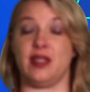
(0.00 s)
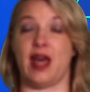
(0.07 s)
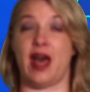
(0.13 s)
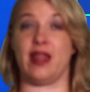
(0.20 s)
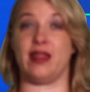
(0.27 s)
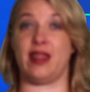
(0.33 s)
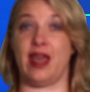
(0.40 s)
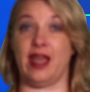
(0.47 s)

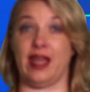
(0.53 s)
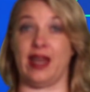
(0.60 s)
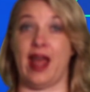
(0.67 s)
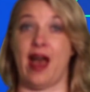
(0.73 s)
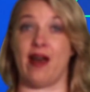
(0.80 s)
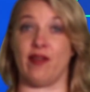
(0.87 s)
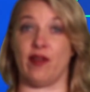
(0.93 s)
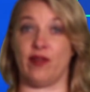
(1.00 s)
that they can
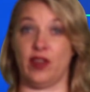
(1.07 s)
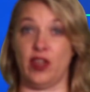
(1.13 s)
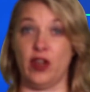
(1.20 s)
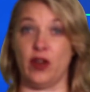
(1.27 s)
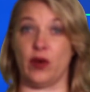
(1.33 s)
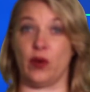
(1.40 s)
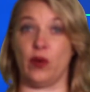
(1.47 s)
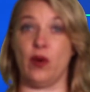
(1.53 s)
have of
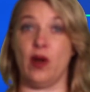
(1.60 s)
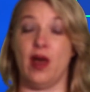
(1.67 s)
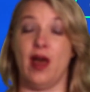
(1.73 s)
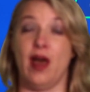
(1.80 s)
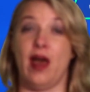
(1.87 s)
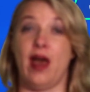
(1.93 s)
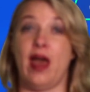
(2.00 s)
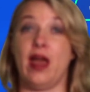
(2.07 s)
you,
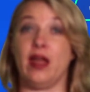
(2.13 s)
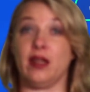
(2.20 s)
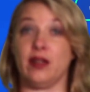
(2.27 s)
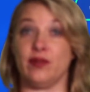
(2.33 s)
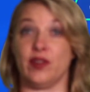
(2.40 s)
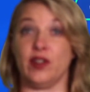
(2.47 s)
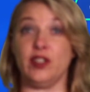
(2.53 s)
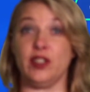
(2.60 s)
and
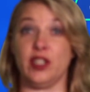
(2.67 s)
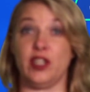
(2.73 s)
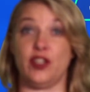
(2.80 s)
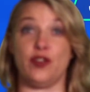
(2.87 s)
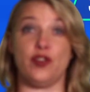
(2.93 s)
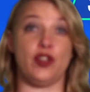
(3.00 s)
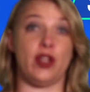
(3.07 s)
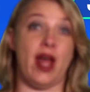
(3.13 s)
conversely
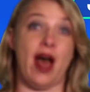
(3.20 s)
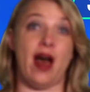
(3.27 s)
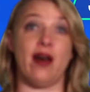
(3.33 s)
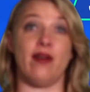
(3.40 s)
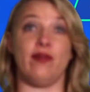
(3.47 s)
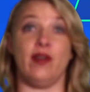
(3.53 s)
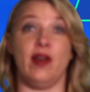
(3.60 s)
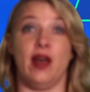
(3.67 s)
you should
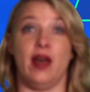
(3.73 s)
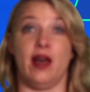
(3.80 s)
have